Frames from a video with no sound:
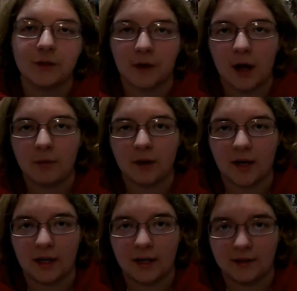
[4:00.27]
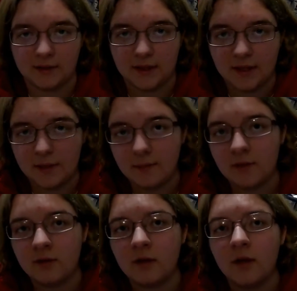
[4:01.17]
Hot Bread and Tim,
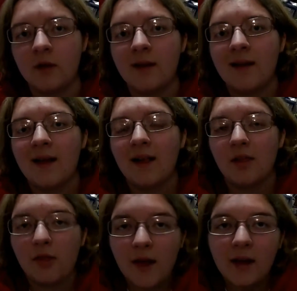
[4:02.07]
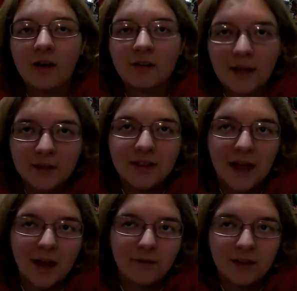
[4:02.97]
they are allowed to
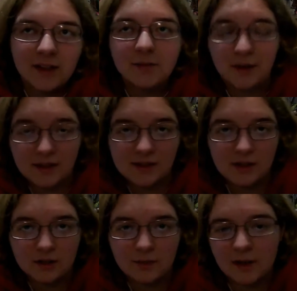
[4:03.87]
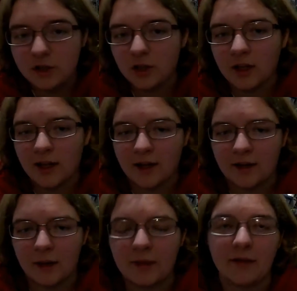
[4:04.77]
have things because they're special, and
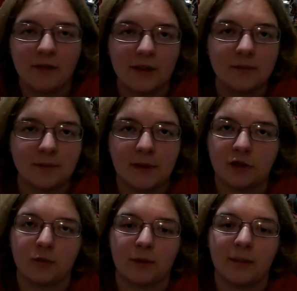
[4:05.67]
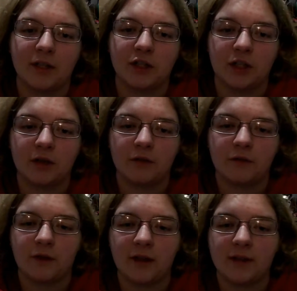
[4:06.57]
I'm giving them special permission
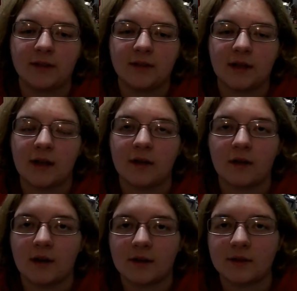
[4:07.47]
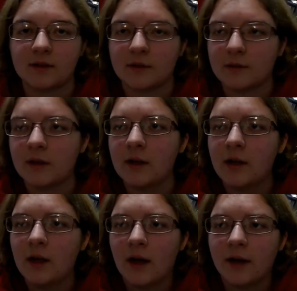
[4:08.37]
for this. And also,
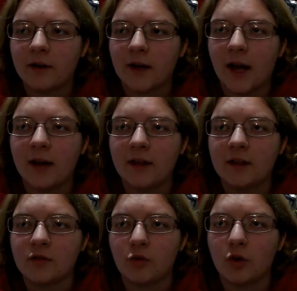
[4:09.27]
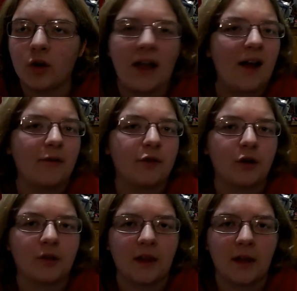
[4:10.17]
I created this rule after
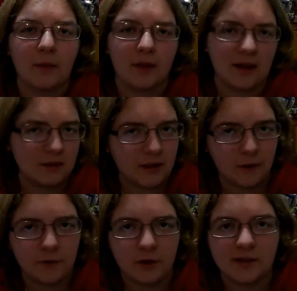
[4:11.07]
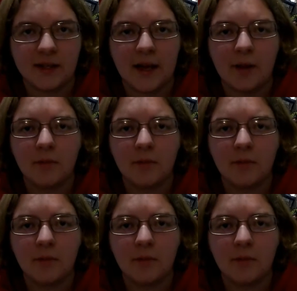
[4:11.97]
they played their first game,